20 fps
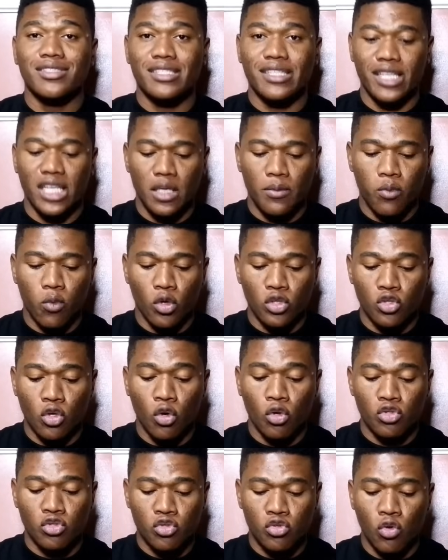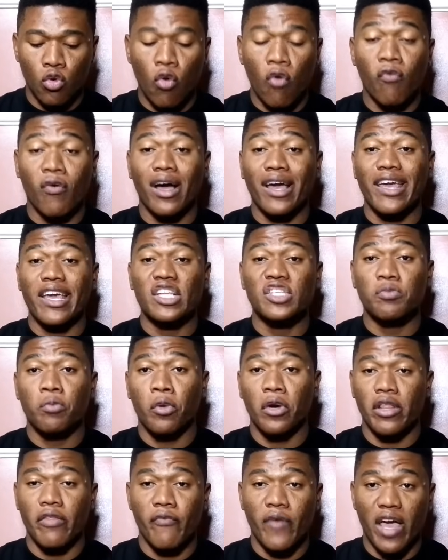sleep was also over
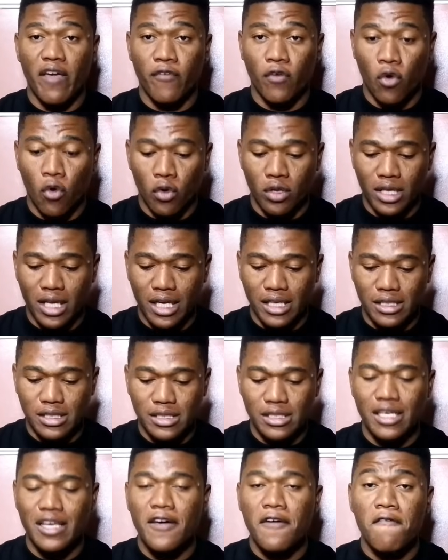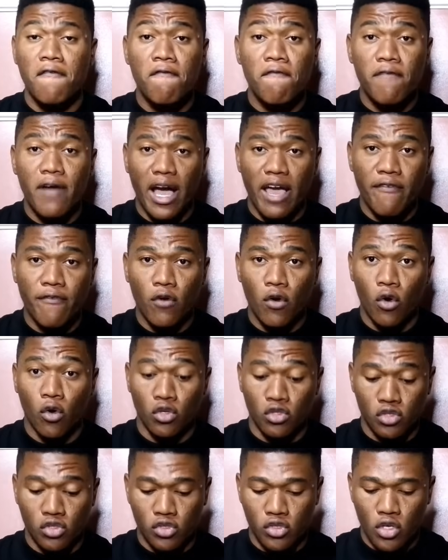8.5 corners, 5
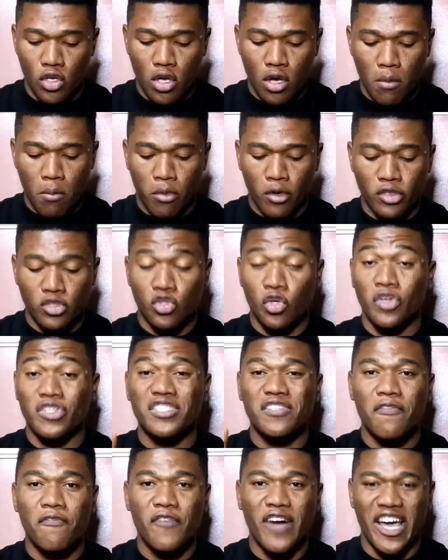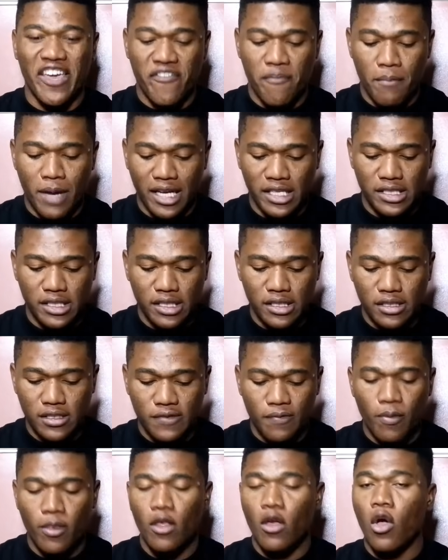odds, for just 5
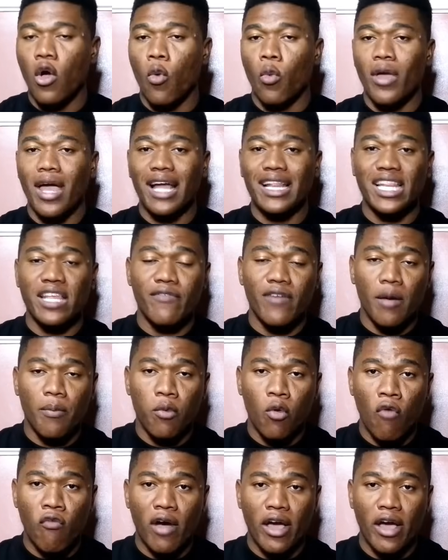matches. We had Liverpool